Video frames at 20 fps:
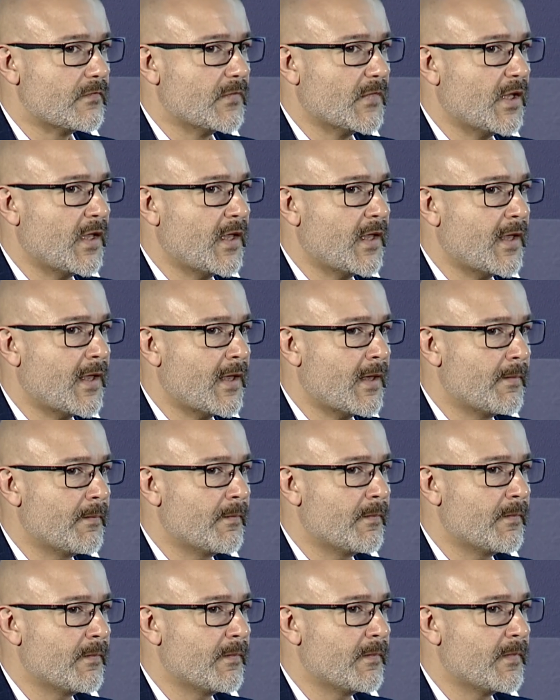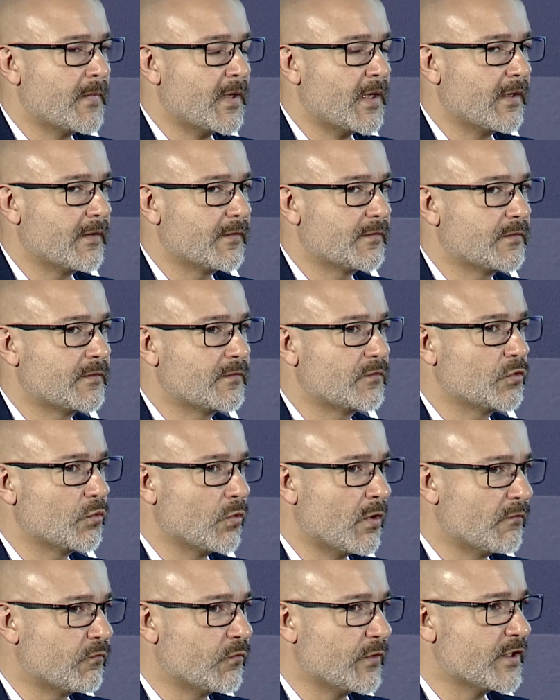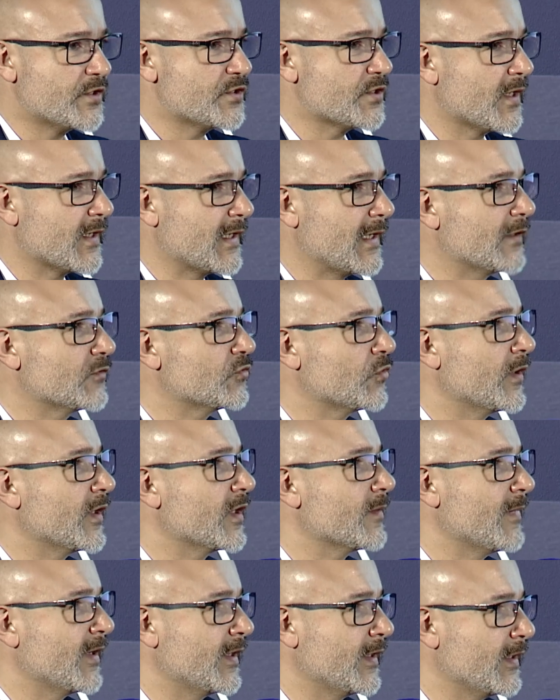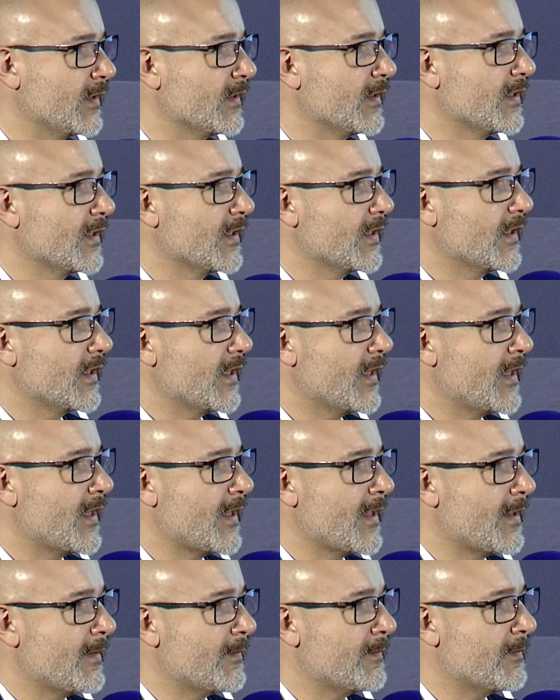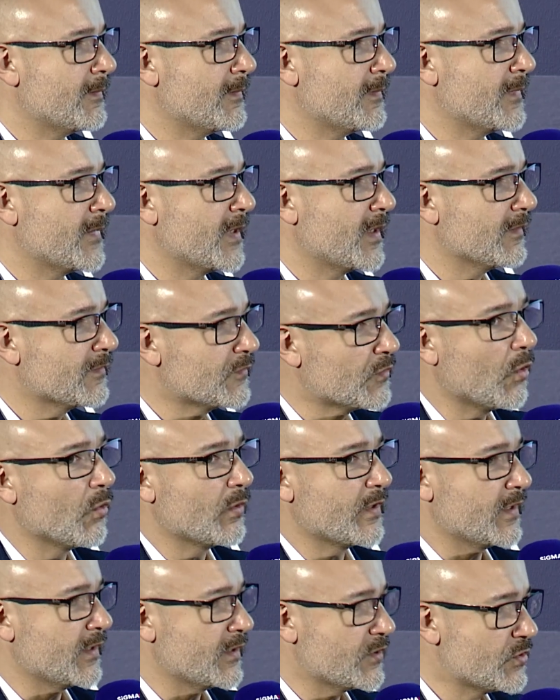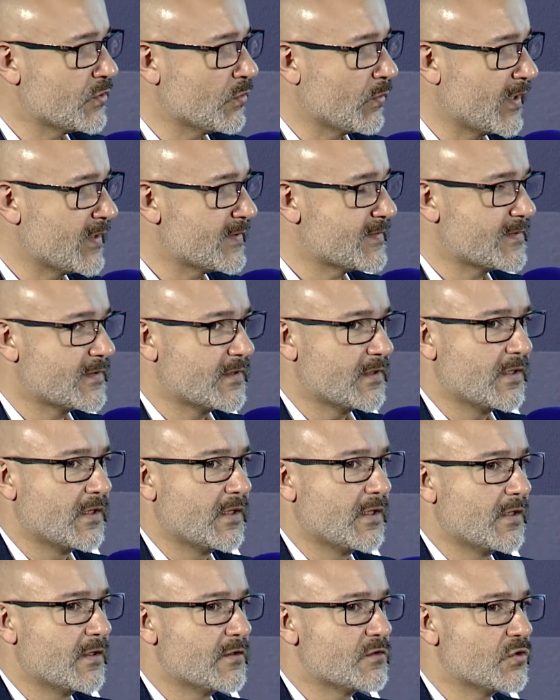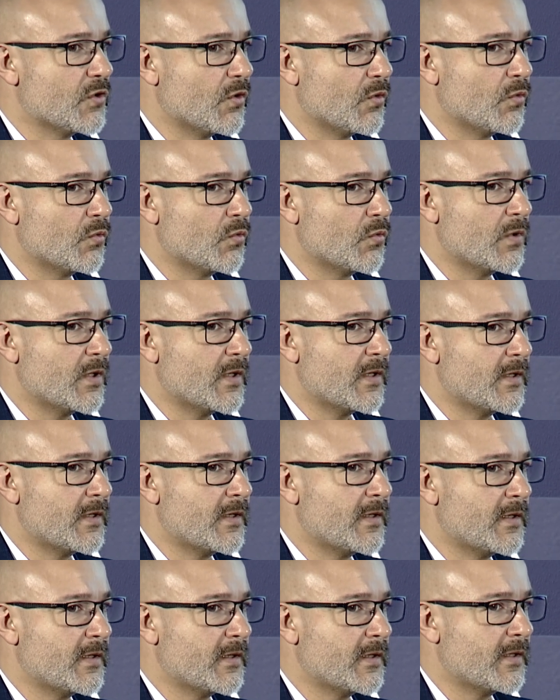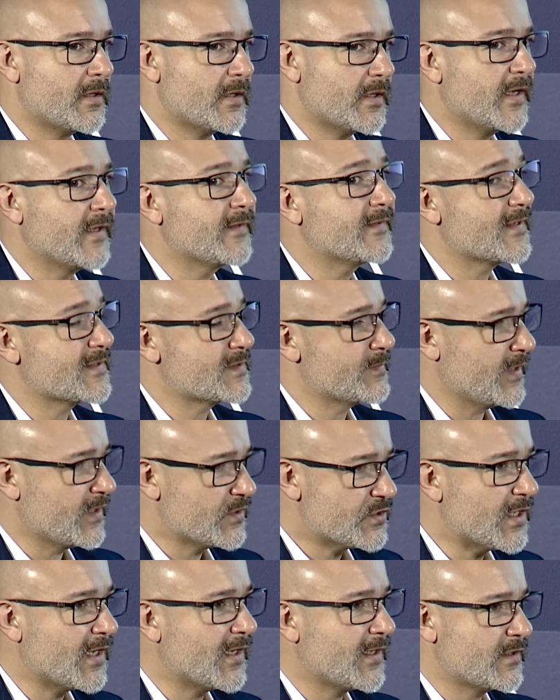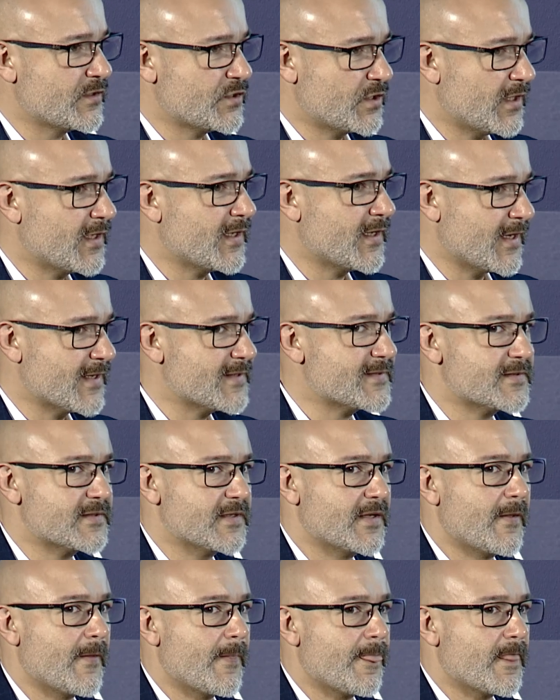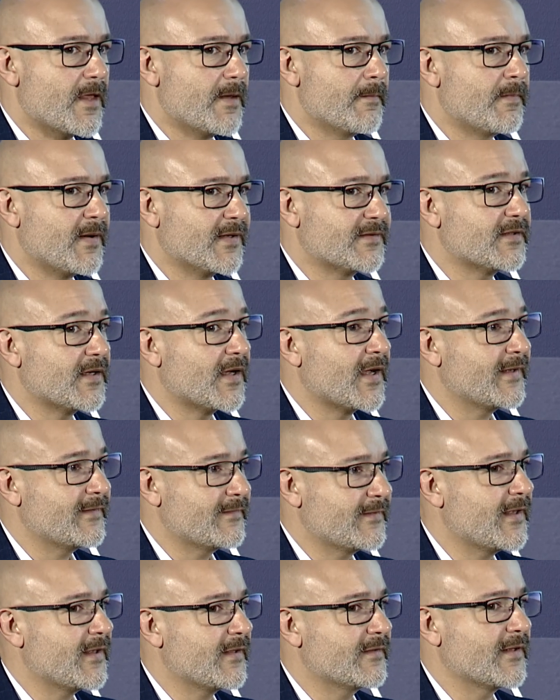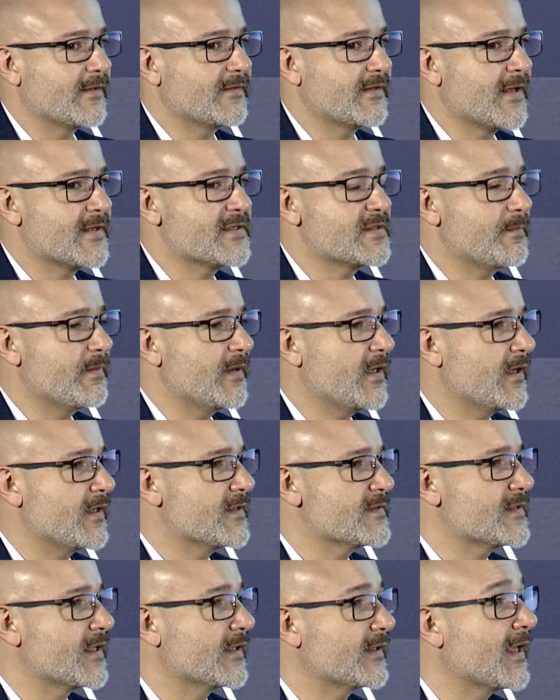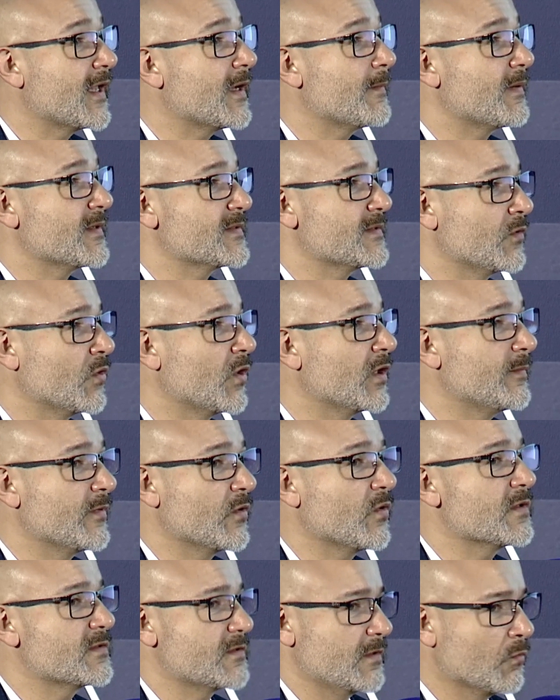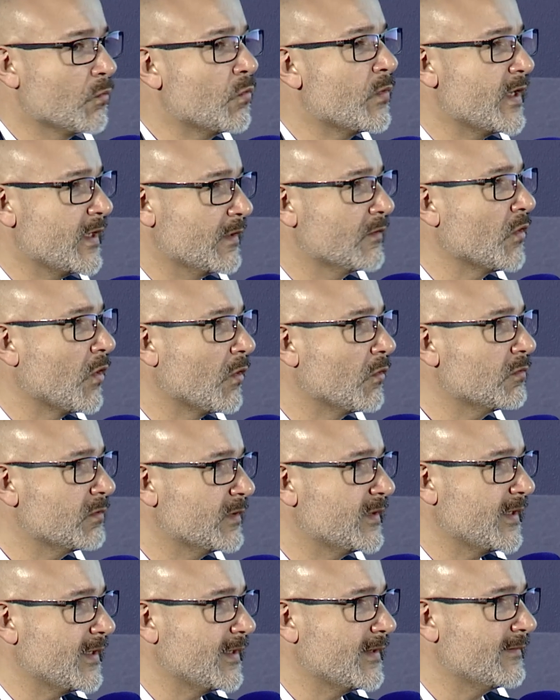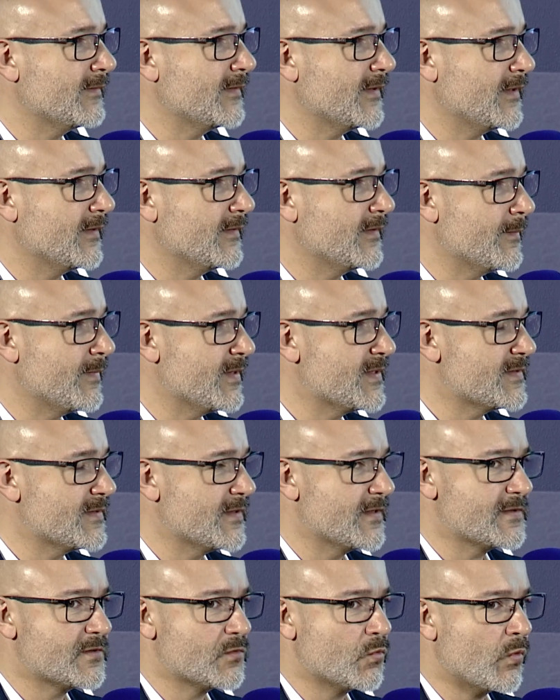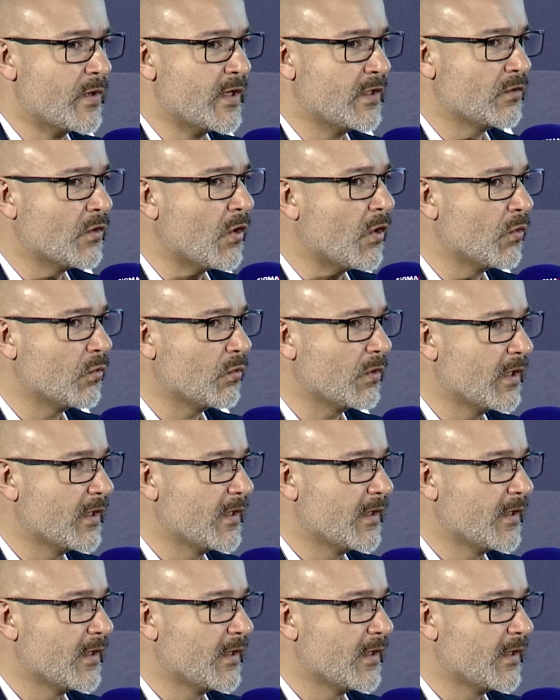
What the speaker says: 2 of which are electronic money token issuers. So it has been challenging, yes, but I think that experience that helped us a lot, because we know the business, we know